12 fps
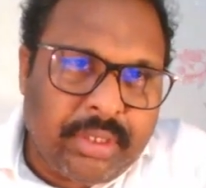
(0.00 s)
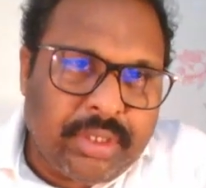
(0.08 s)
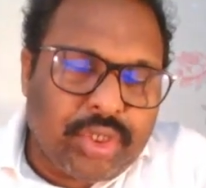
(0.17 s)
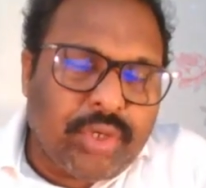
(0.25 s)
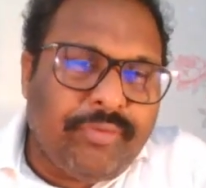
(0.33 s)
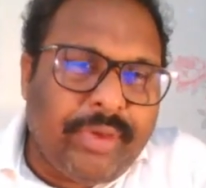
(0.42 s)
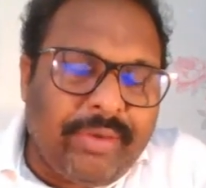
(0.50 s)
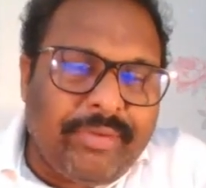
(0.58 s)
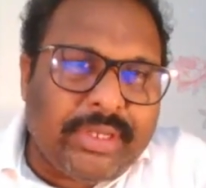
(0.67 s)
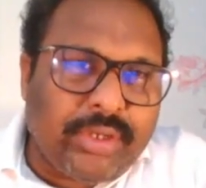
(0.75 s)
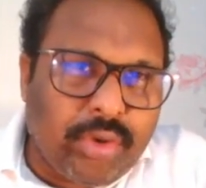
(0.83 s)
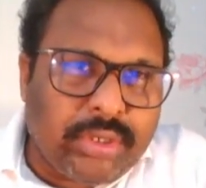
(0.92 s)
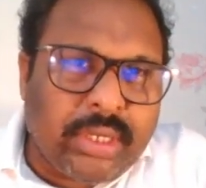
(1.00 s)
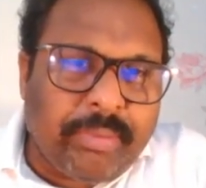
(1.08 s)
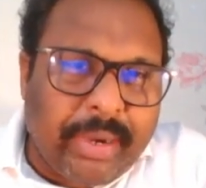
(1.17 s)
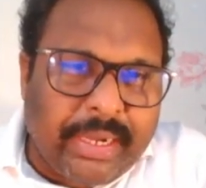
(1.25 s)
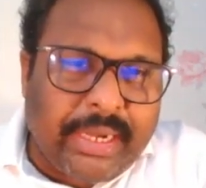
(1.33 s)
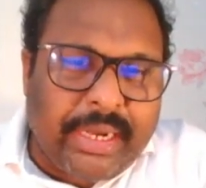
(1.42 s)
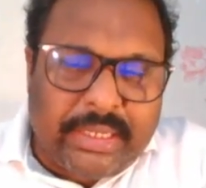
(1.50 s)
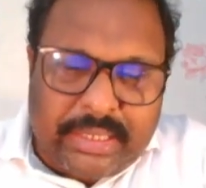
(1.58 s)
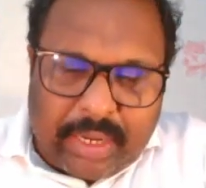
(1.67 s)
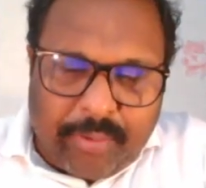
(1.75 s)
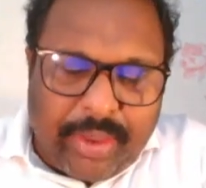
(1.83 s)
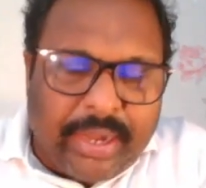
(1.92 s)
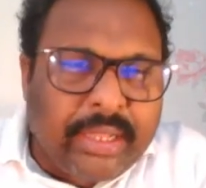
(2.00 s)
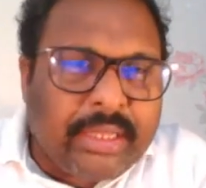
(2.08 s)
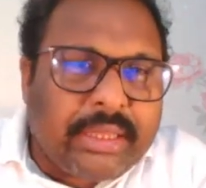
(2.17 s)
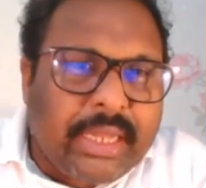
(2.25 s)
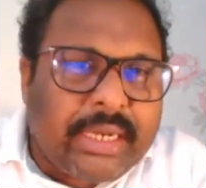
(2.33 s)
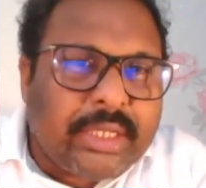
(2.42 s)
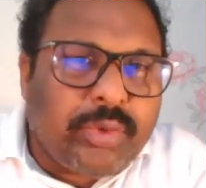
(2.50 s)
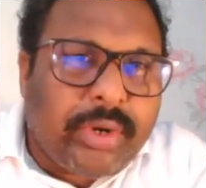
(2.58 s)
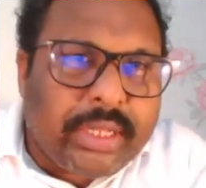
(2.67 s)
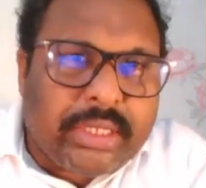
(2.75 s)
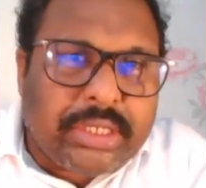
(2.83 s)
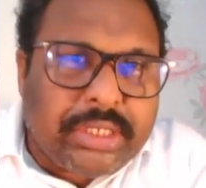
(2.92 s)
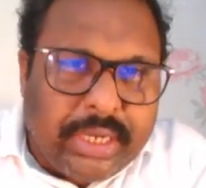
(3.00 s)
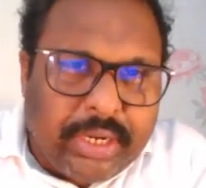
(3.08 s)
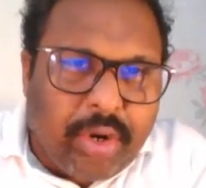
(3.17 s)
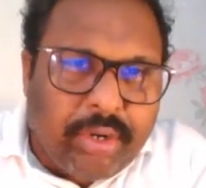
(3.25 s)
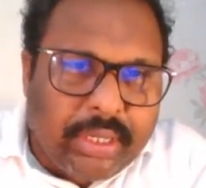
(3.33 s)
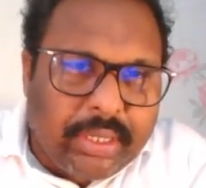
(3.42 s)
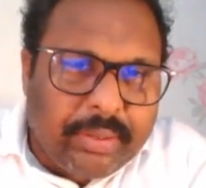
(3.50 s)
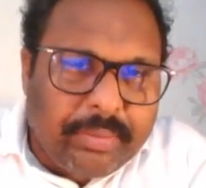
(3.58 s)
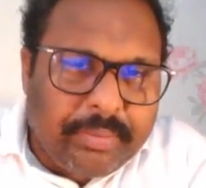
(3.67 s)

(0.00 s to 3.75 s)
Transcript: So wave is losing, material is acquiring, that is what is J dot E.